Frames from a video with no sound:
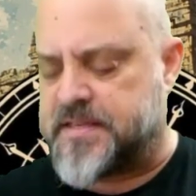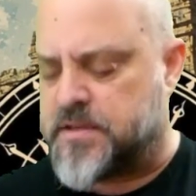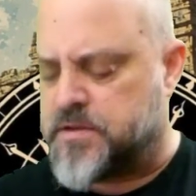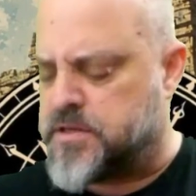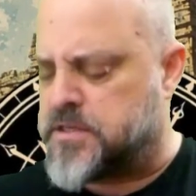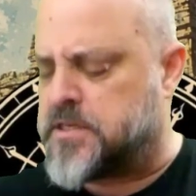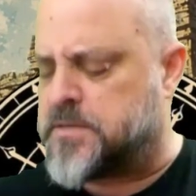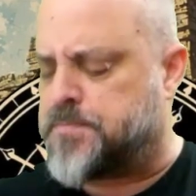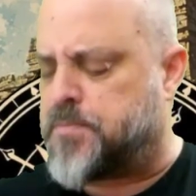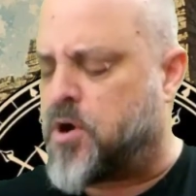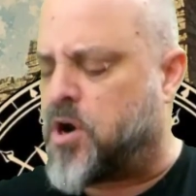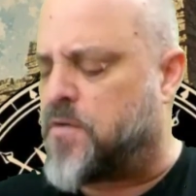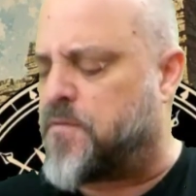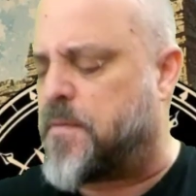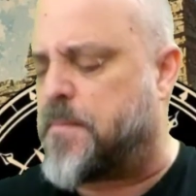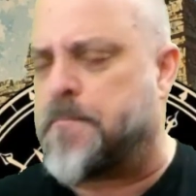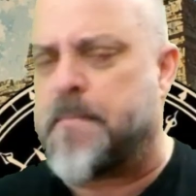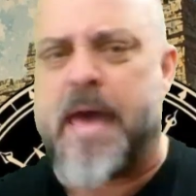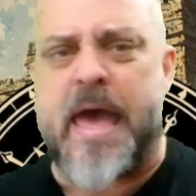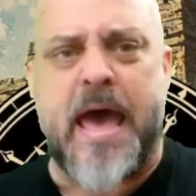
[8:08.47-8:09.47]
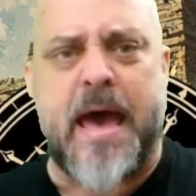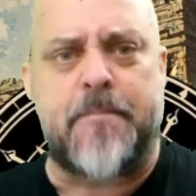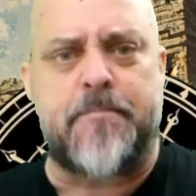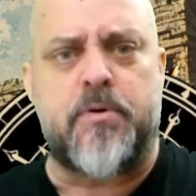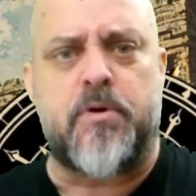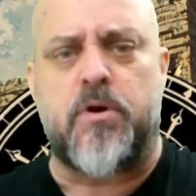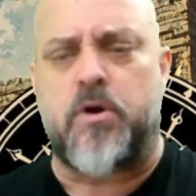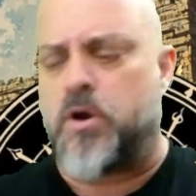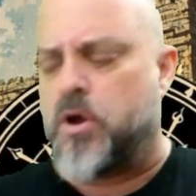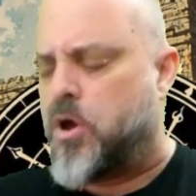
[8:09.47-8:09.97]
This is part of a map,
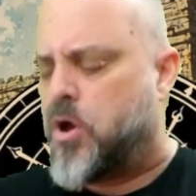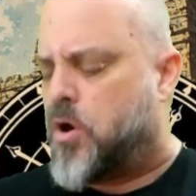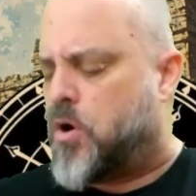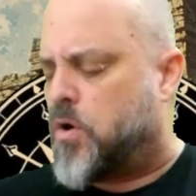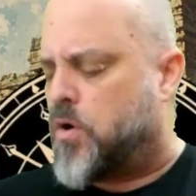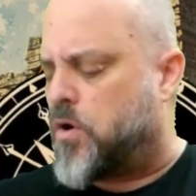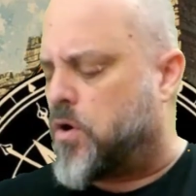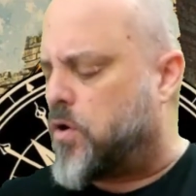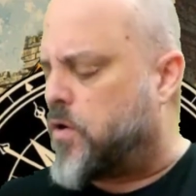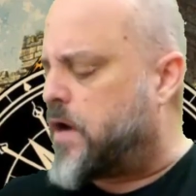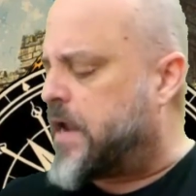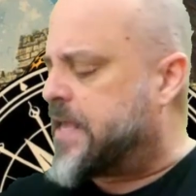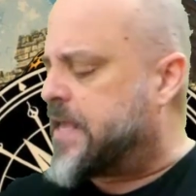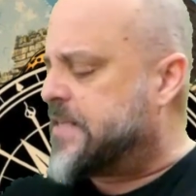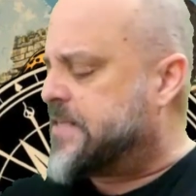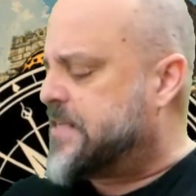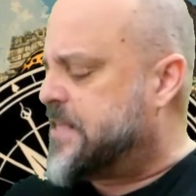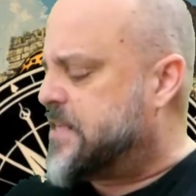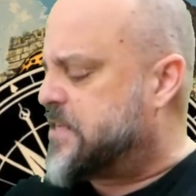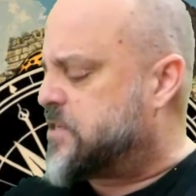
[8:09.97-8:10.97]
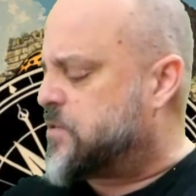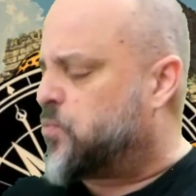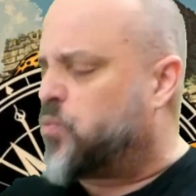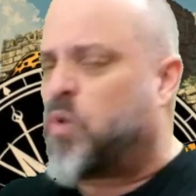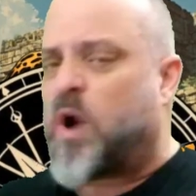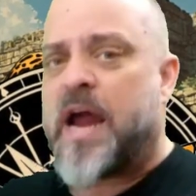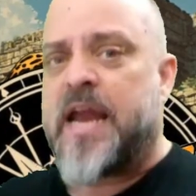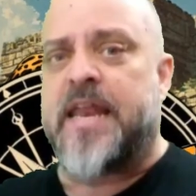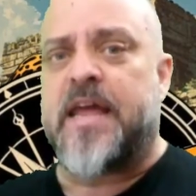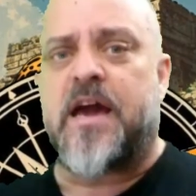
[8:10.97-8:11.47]
or I can see there's some
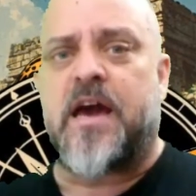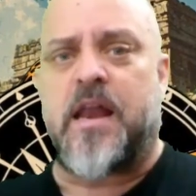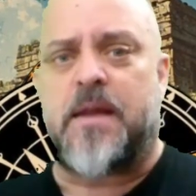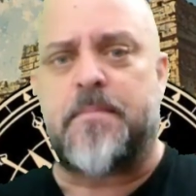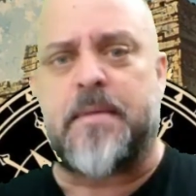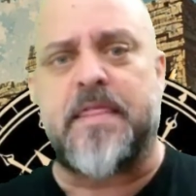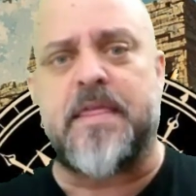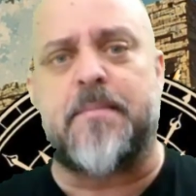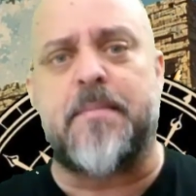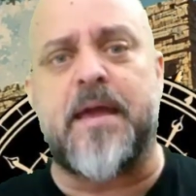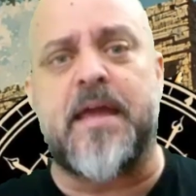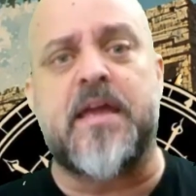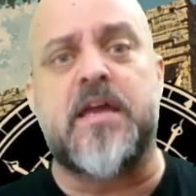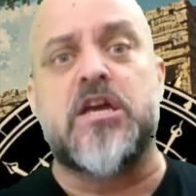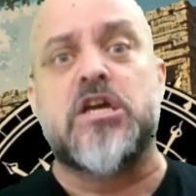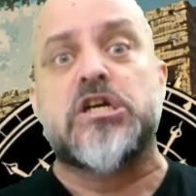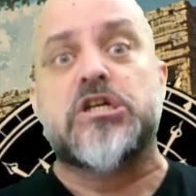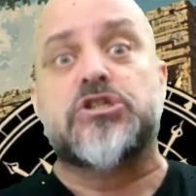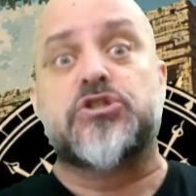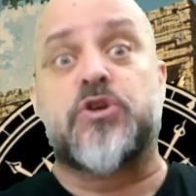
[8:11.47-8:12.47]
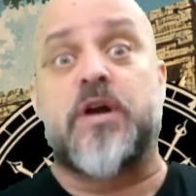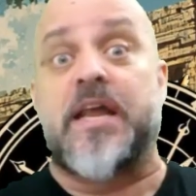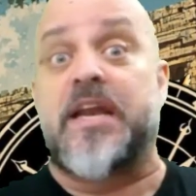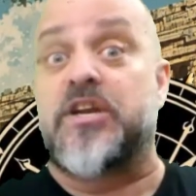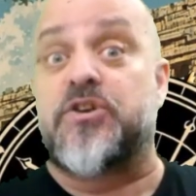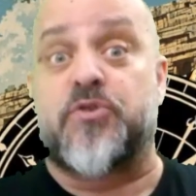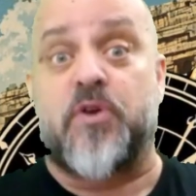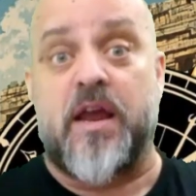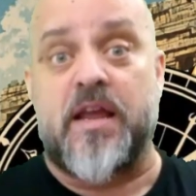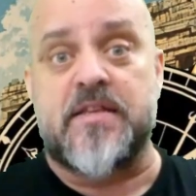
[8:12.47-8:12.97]
writing on it. Maybe they may try to
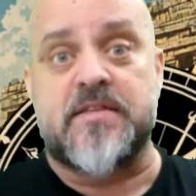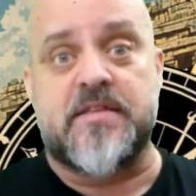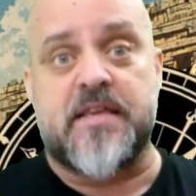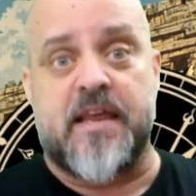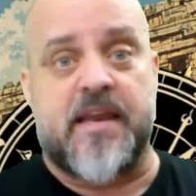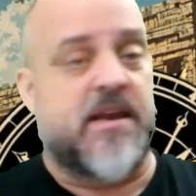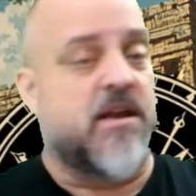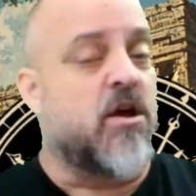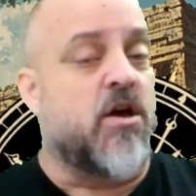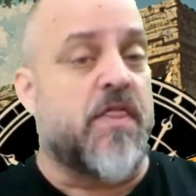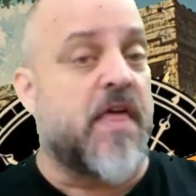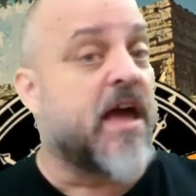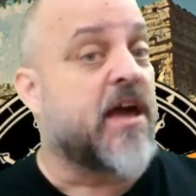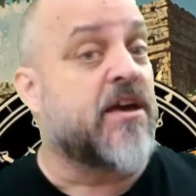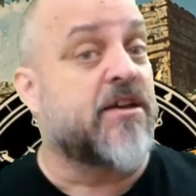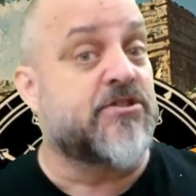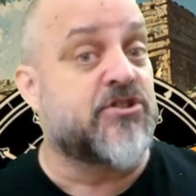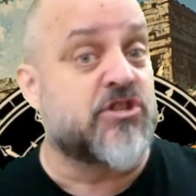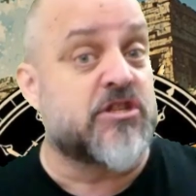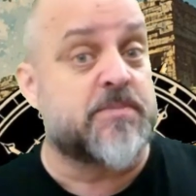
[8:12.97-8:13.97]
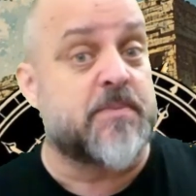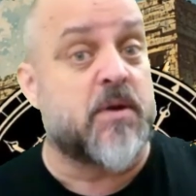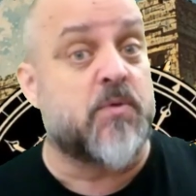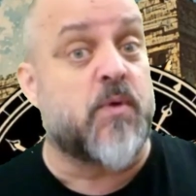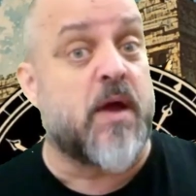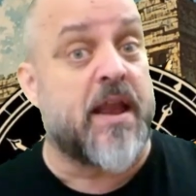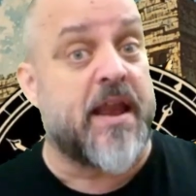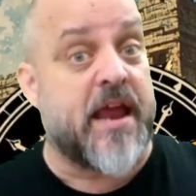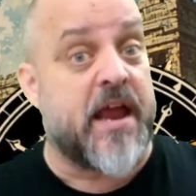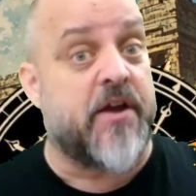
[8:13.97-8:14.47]
translate it, and all that could just be
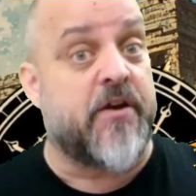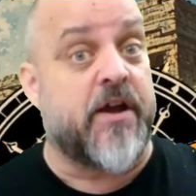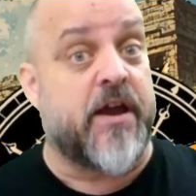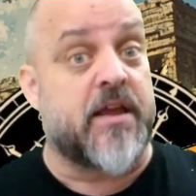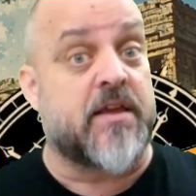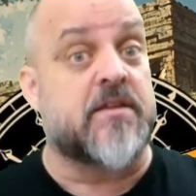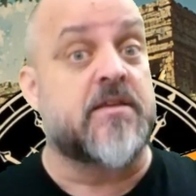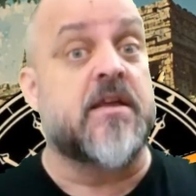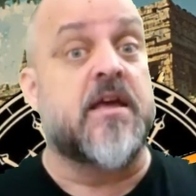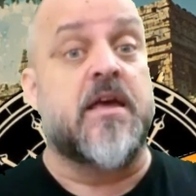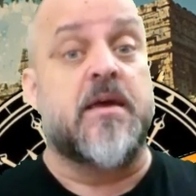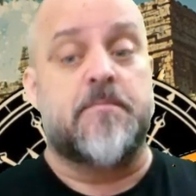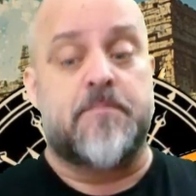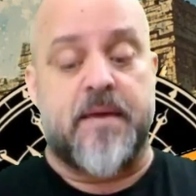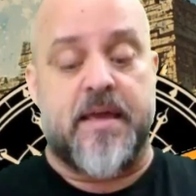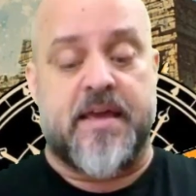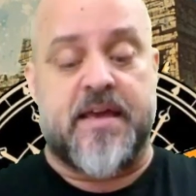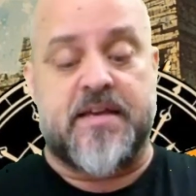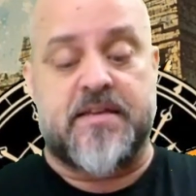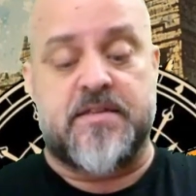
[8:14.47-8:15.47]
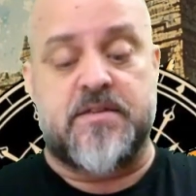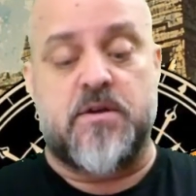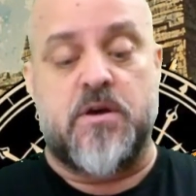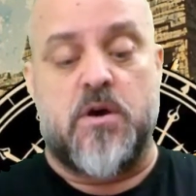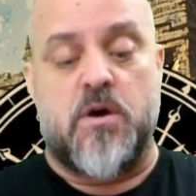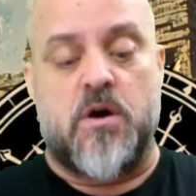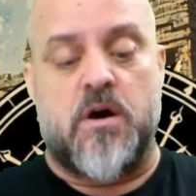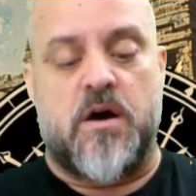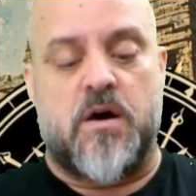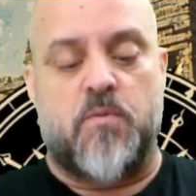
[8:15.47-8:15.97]
red herring, because
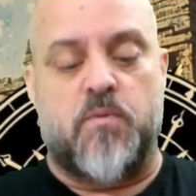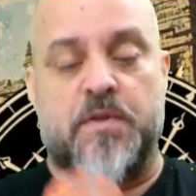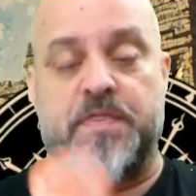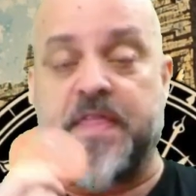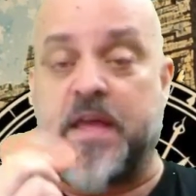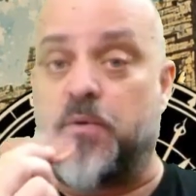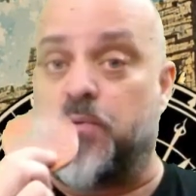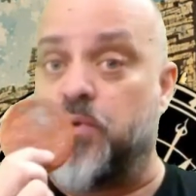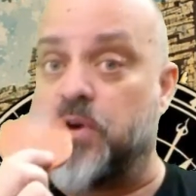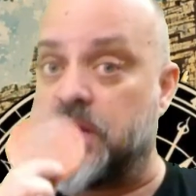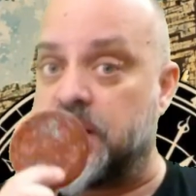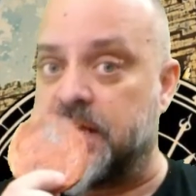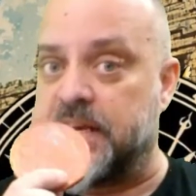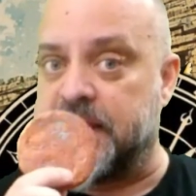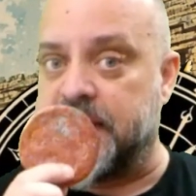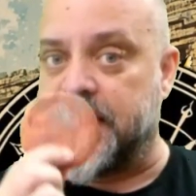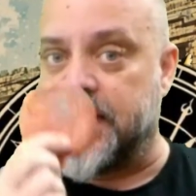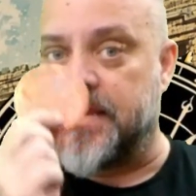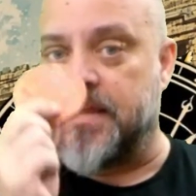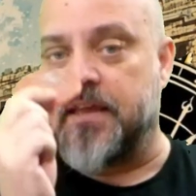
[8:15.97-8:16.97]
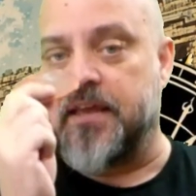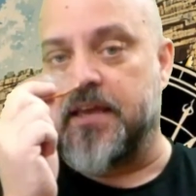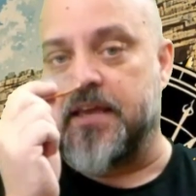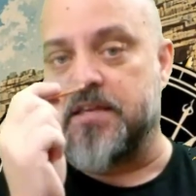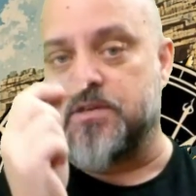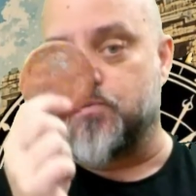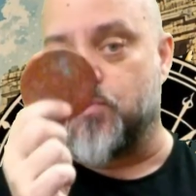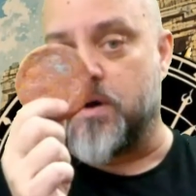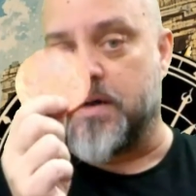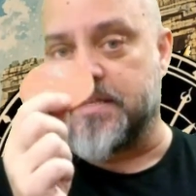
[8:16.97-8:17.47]
what they really need
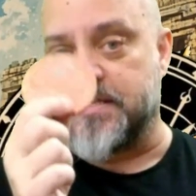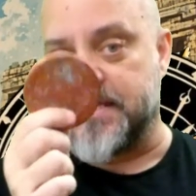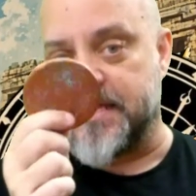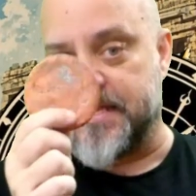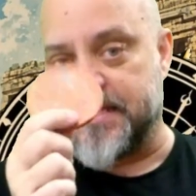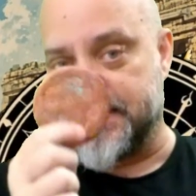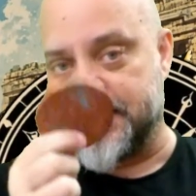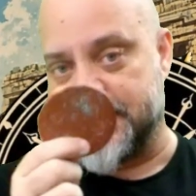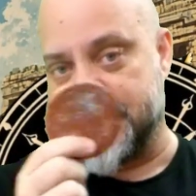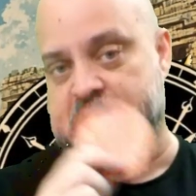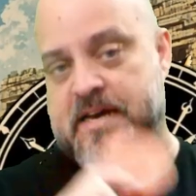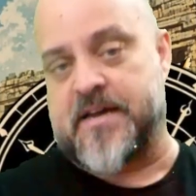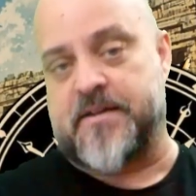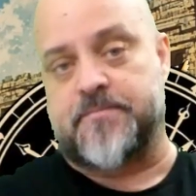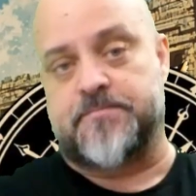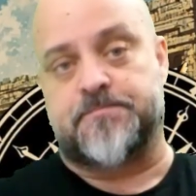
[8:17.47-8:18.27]
is what's inside.